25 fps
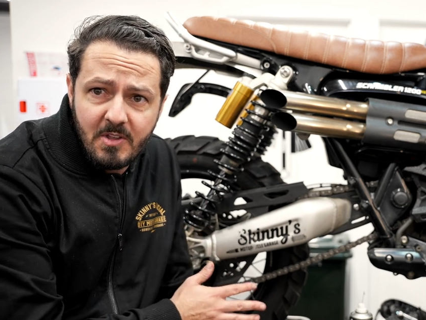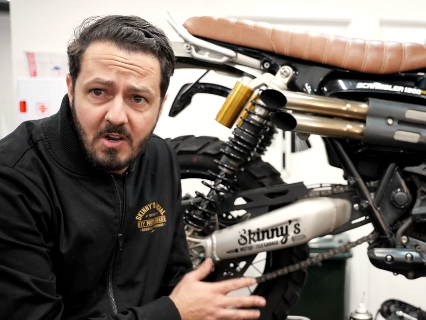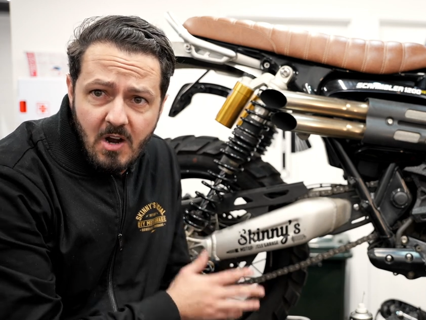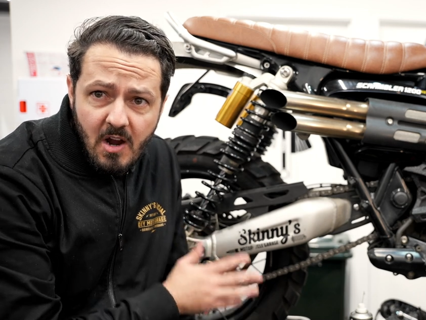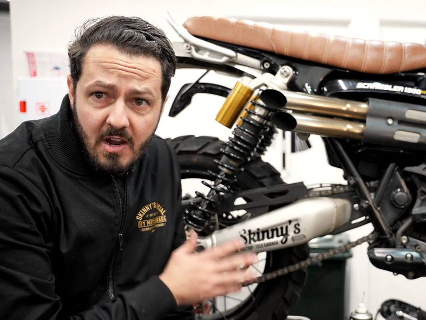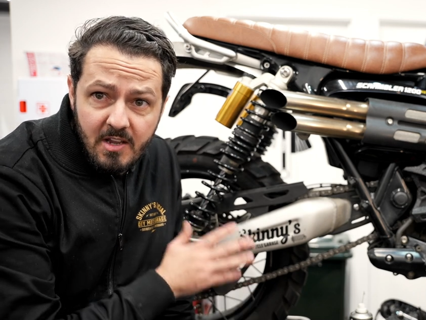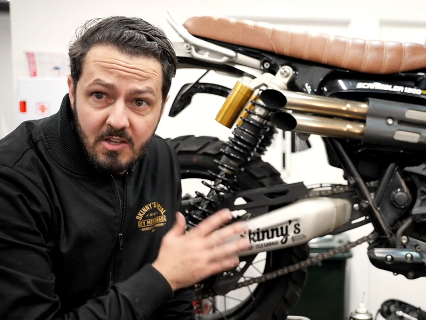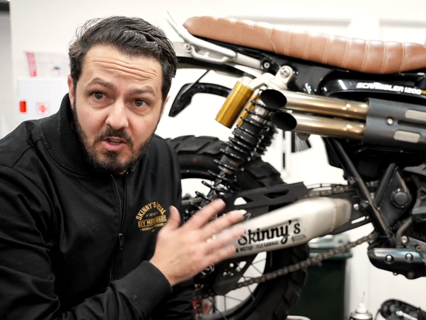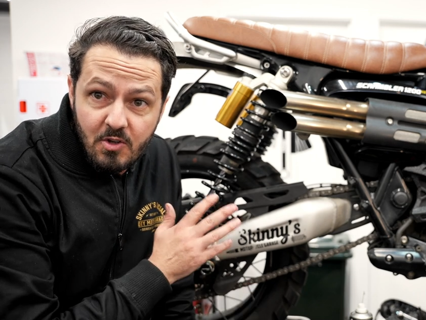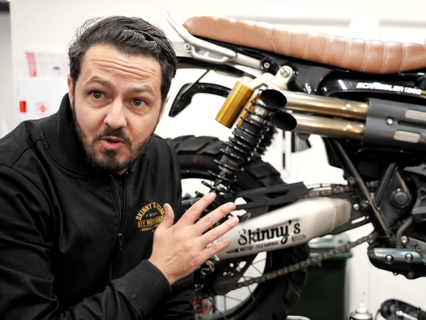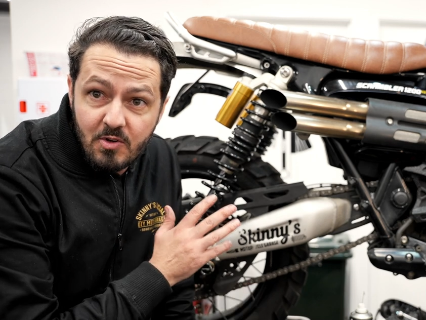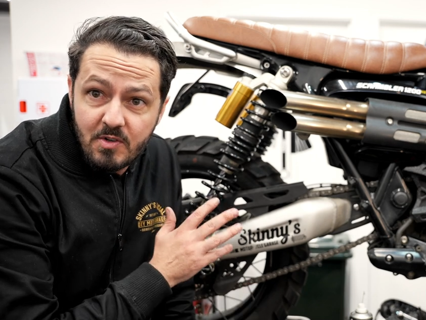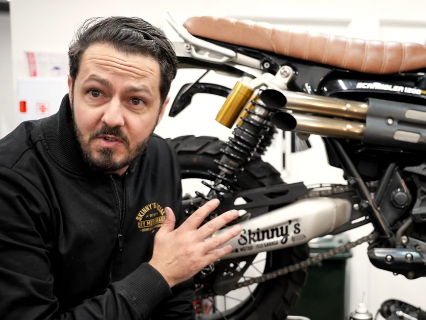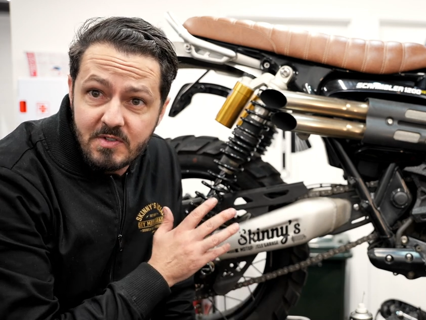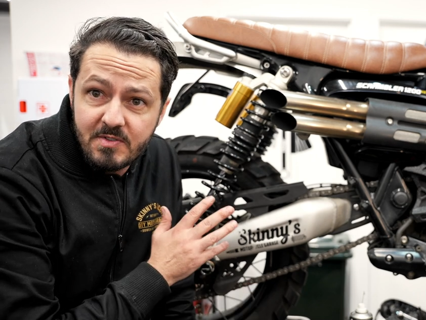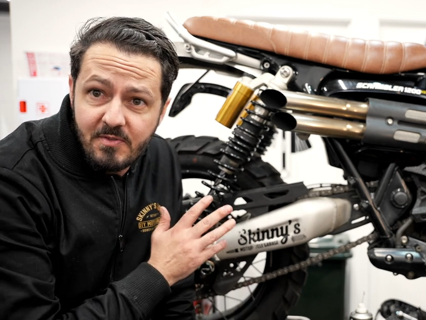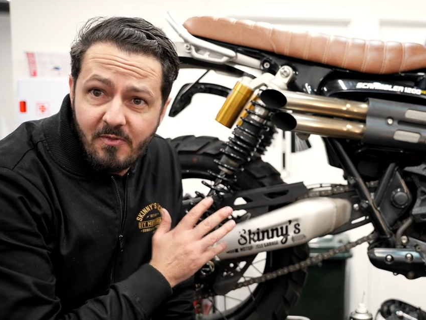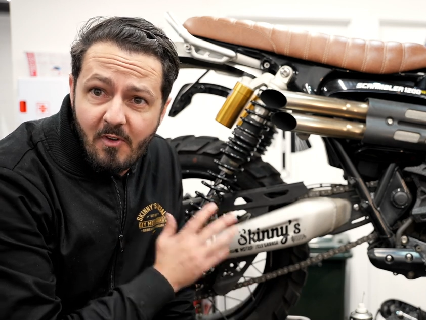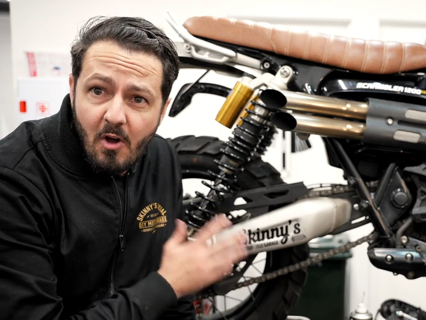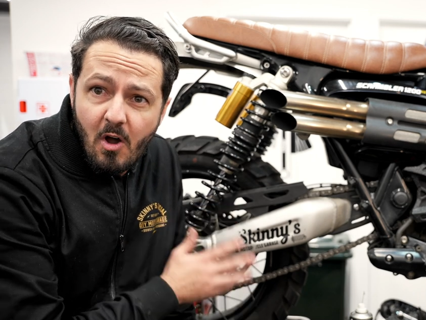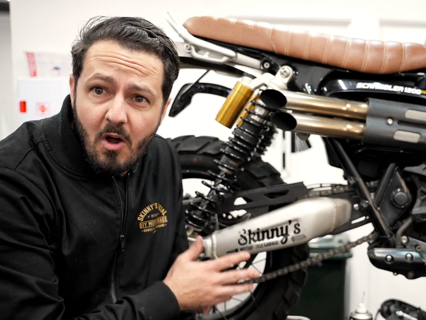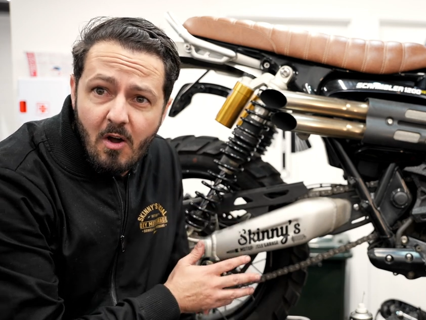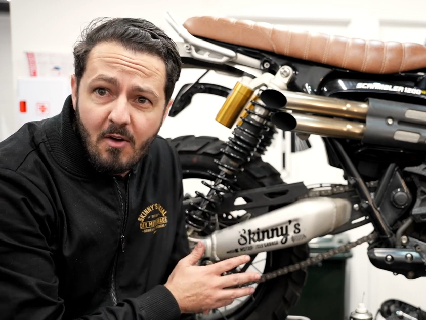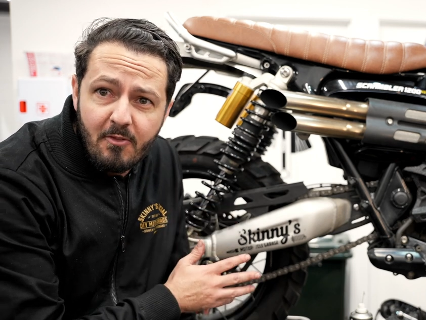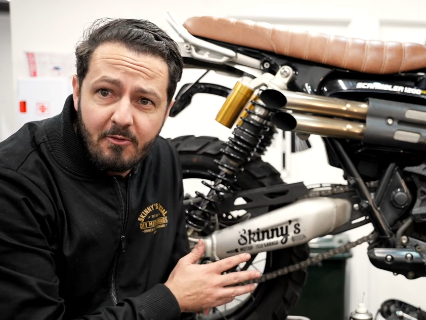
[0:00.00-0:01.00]
that I use
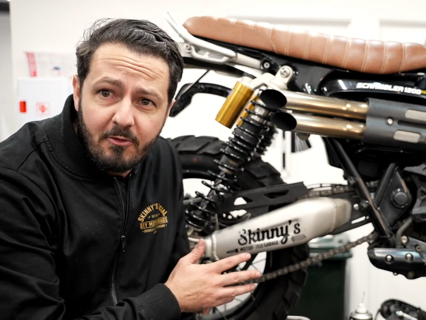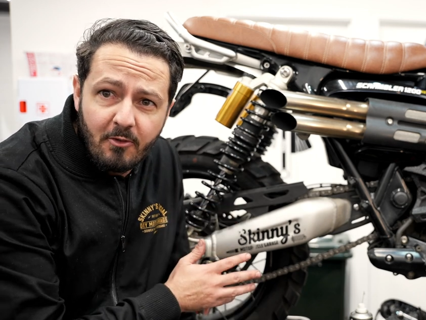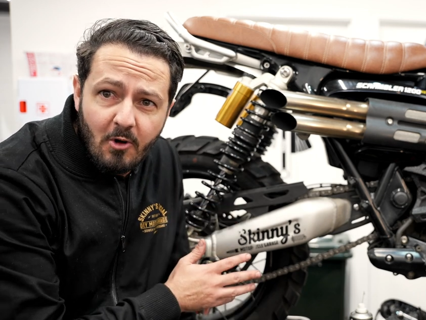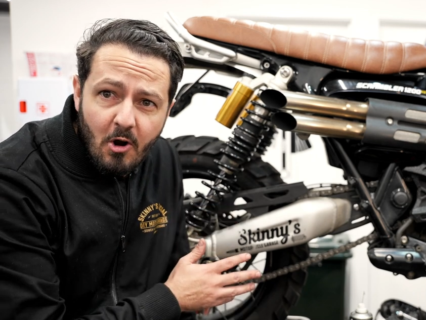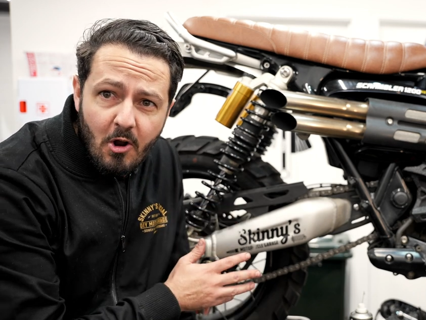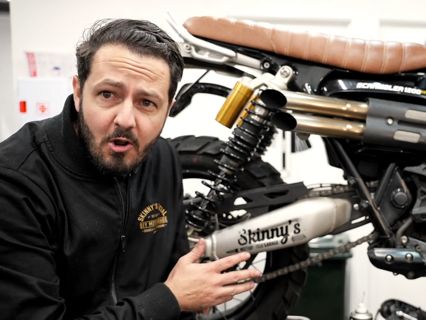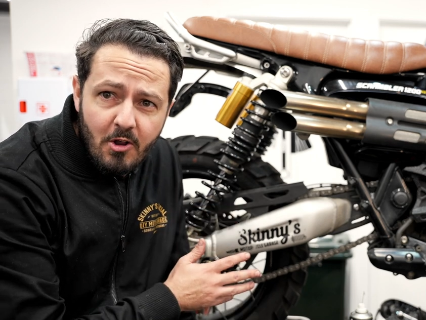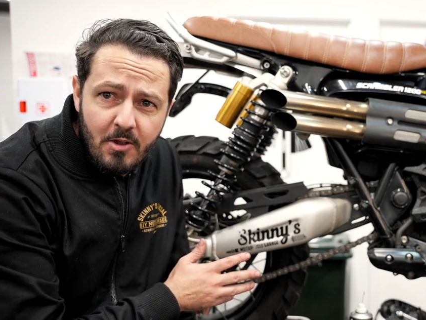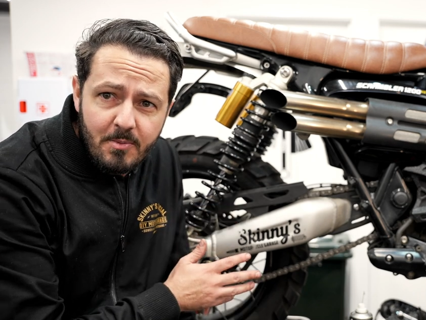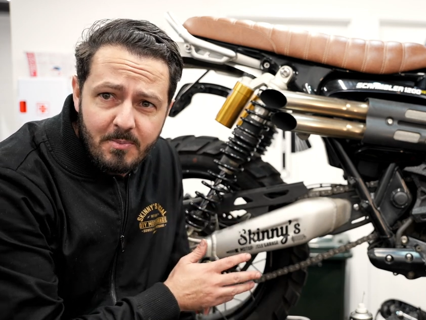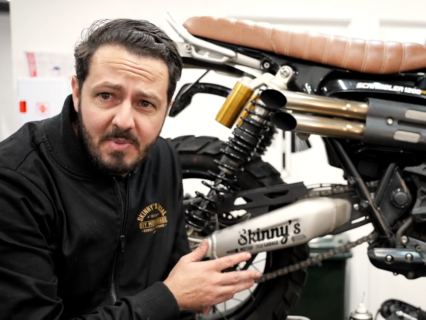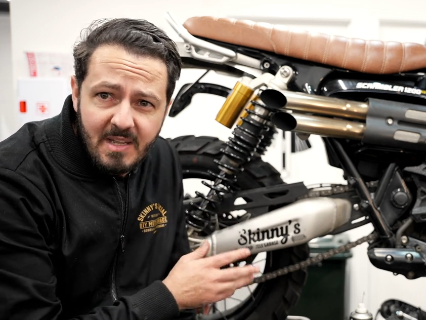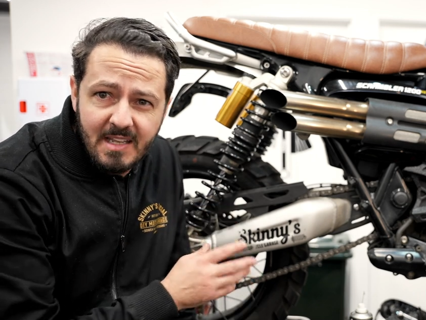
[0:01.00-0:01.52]
for off-road,